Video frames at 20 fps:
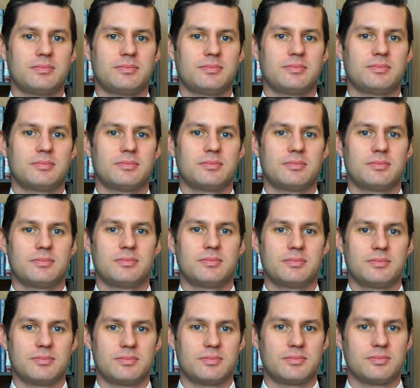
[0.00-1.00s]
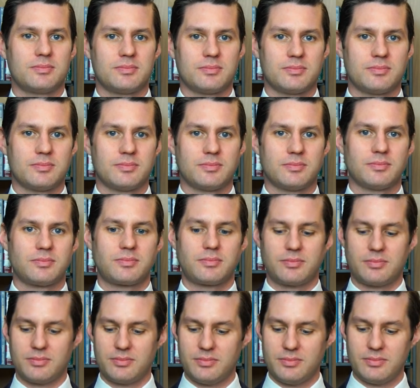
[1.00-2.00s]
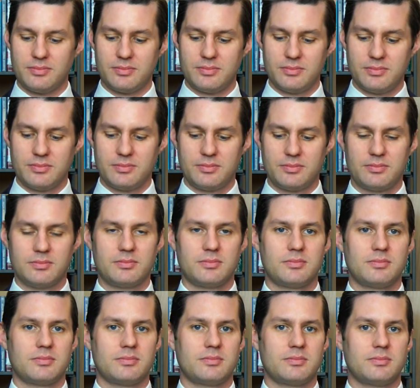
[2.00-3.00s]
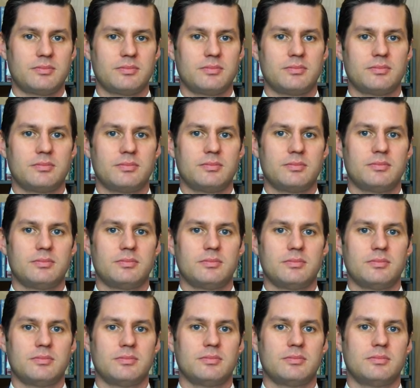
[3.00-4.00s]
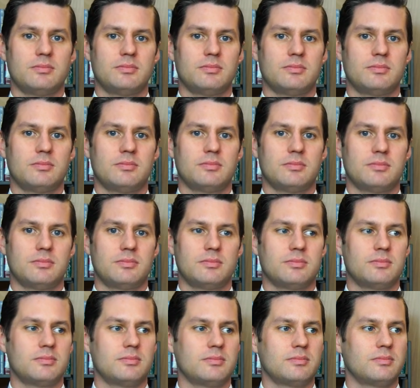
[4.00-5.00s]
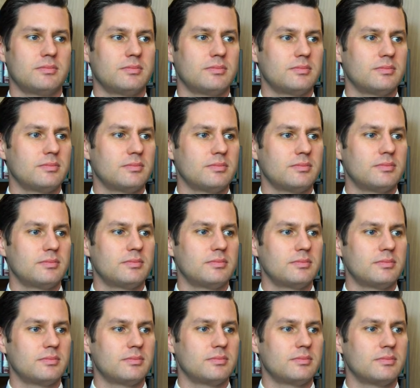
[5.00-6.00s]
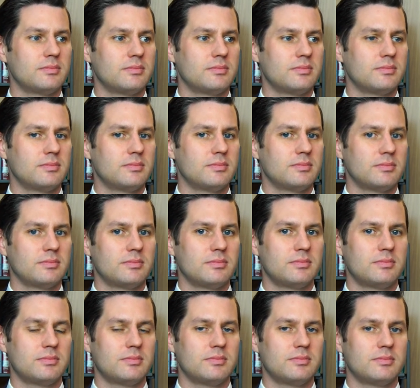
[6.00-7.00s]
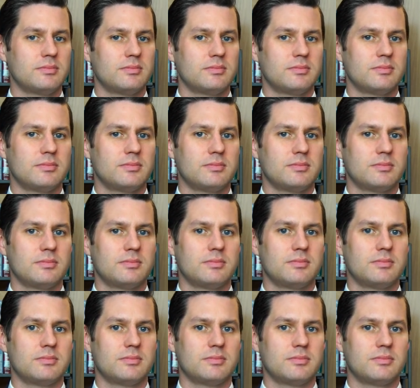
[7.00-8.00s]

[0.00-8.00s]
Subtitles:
This person isn't speaking.